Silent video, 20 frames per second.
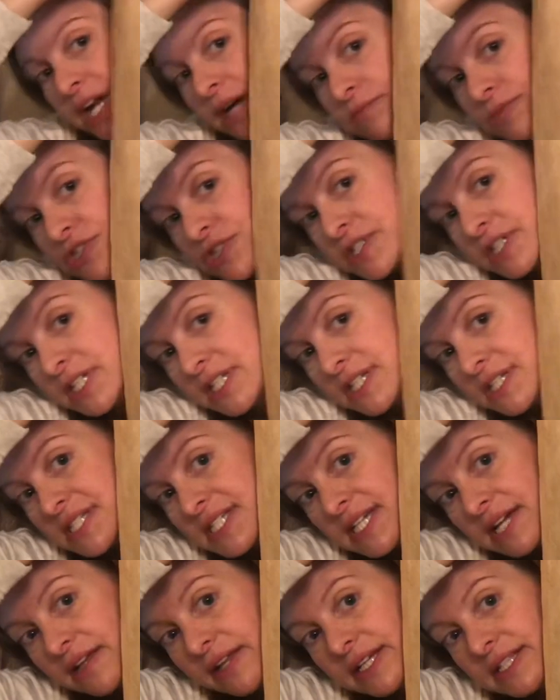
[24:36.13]
I'm just gonna
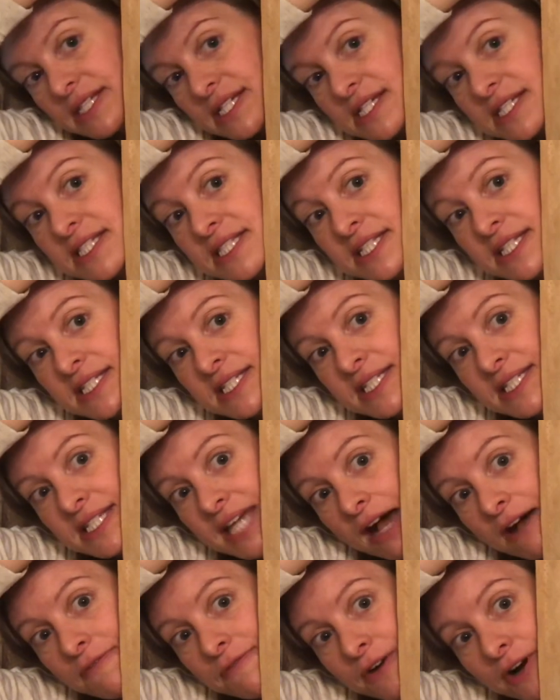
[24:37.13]
stay like this. This is
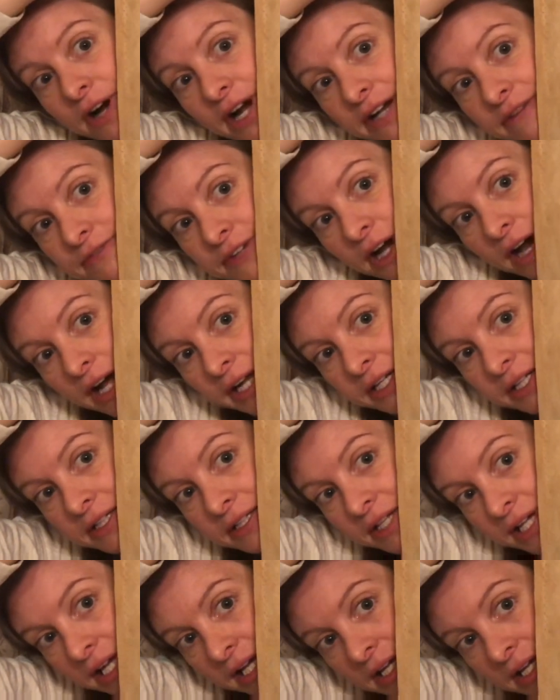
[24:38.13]
how far I've gotten.